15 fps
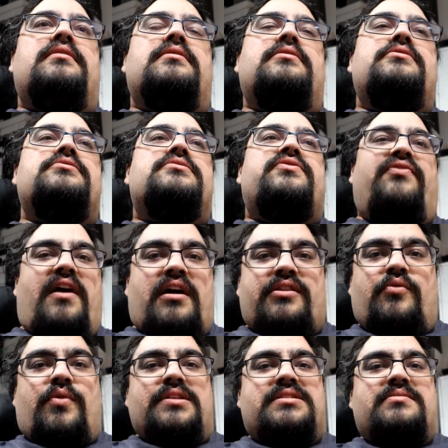whose
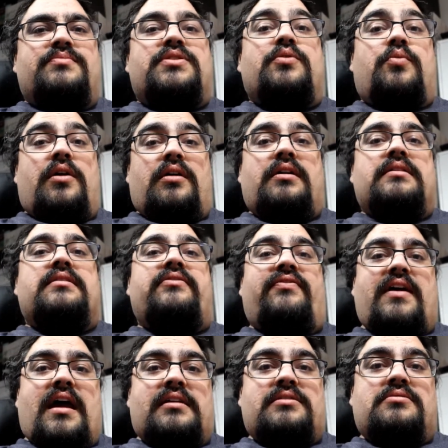father wants him to work in the
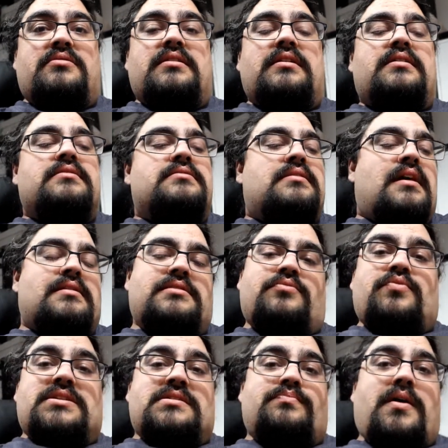factory because that's a
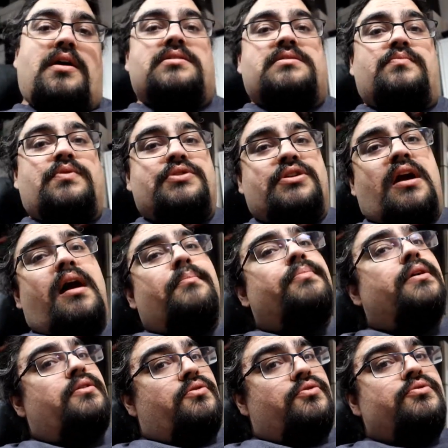responsible job,
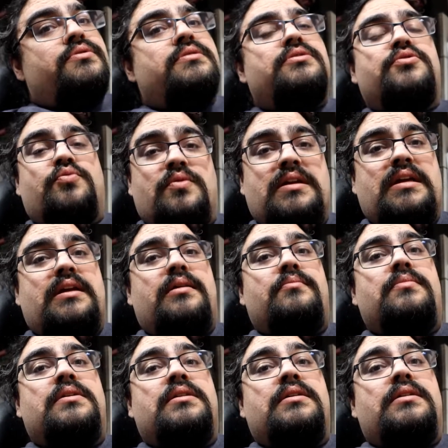but whose
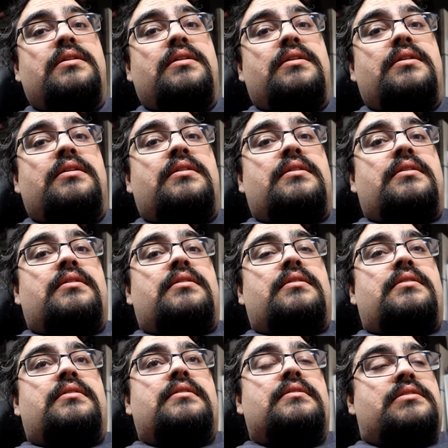dream
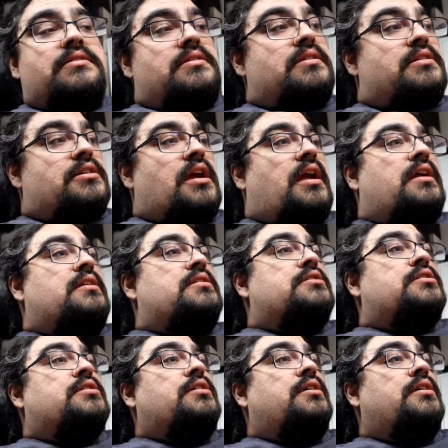is to
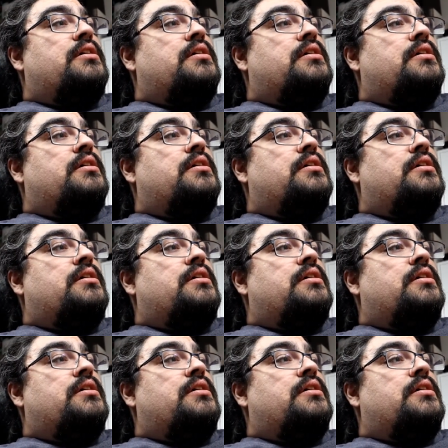change